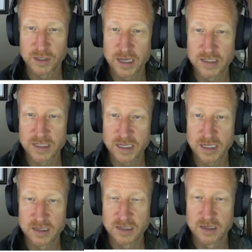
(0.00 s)

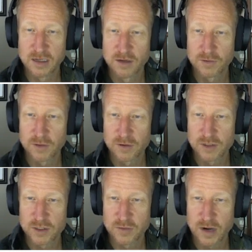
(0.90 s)
ID for those
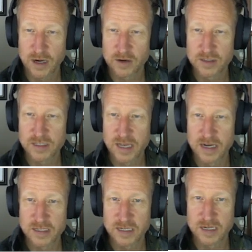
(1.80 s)
two records, and
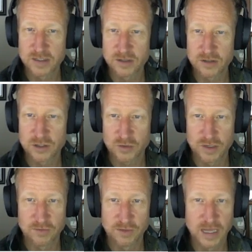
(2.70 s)
it's going to insert
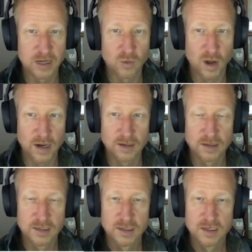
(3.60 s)
tree flag 1.
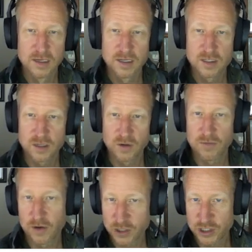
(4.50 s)
So
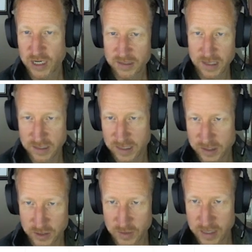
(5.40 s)
I've already checked that. That
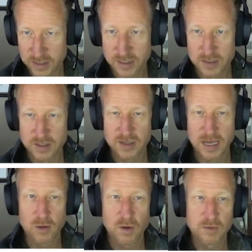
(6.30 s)
is correct. So
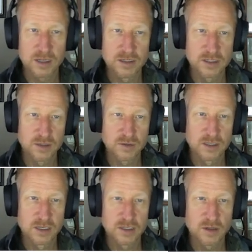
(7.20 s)
now what we can do
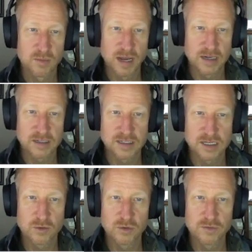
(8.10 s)
is go back to
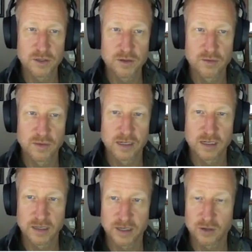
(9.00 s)
SQL view. We can
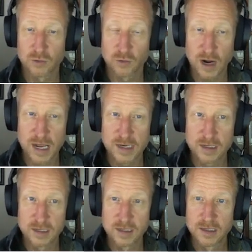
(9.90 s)
click
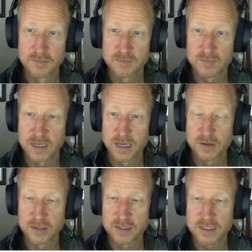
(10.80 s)
Run, and
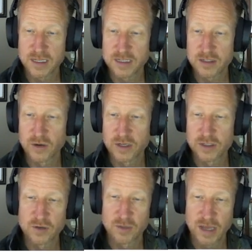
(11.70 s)
you can see it's going
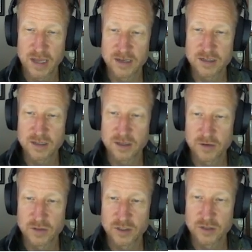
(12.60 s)
to append
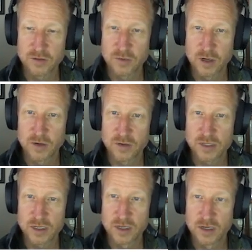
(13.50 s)
those two rows